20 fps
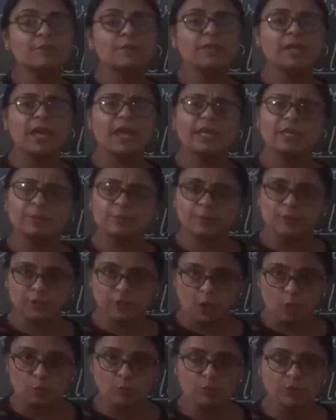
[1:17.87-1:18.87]
be any
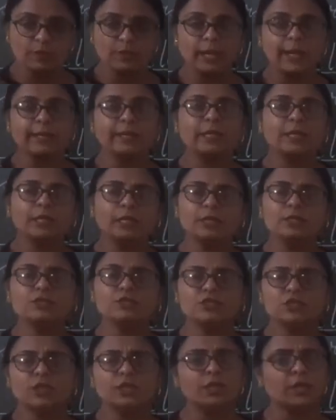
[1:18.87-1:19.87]
pronoun like he,
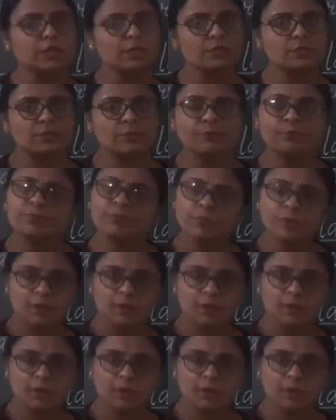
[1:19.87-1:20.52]
she, it,